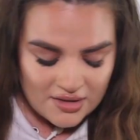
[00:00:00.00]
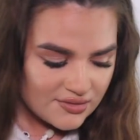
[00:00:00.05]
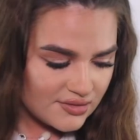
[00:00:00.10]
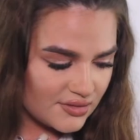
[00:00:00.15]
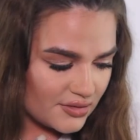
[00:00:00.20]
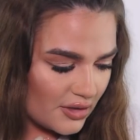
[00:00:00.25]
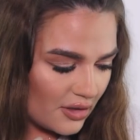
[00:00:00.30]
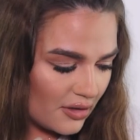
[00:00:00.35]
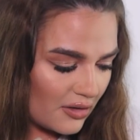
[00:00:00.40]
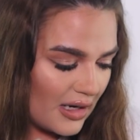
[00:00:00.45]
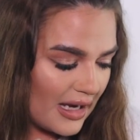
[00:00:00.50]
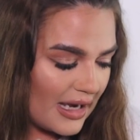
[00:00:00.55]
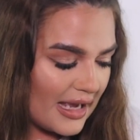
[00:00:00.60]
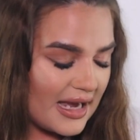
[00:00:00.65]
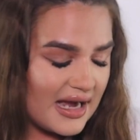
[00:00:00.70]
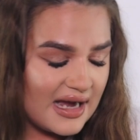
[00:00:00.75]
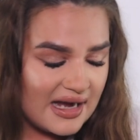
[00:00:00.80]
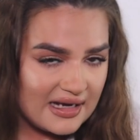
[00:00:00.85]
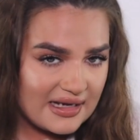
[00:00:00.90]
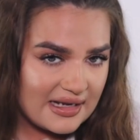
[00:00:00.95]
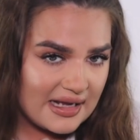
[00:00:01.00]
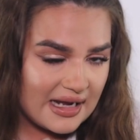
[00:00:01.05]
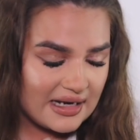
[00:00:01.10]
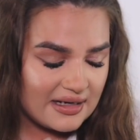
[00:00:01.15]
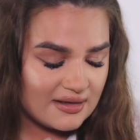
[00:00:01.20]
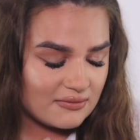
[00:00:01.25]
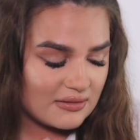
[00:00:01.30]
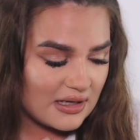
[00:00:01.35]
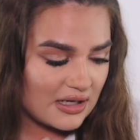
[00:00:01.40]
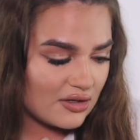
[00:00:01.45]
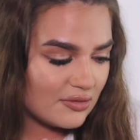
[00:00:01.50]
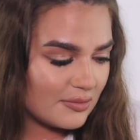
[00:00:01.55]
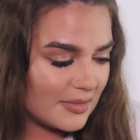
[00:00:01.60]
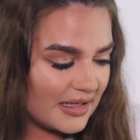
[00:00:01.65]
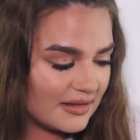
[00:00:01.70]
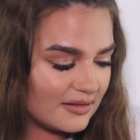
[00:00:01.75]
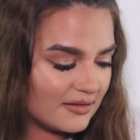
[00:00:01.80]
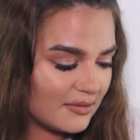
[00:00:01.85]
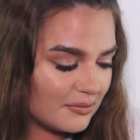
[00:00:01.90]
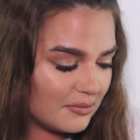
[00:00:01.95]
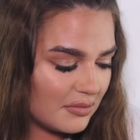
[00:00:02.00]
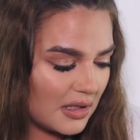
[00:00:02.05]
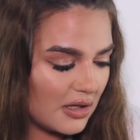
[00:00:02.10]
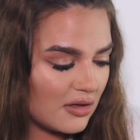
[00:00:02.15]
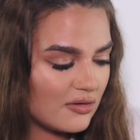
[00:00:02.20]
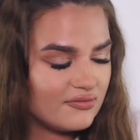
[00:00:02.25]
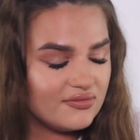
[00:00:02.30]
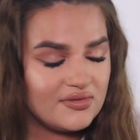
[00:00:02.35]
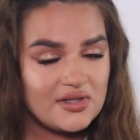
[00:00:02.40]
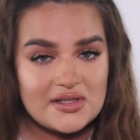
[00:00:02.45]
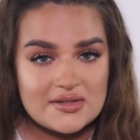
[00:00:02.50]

So I highly, highly recommend them both.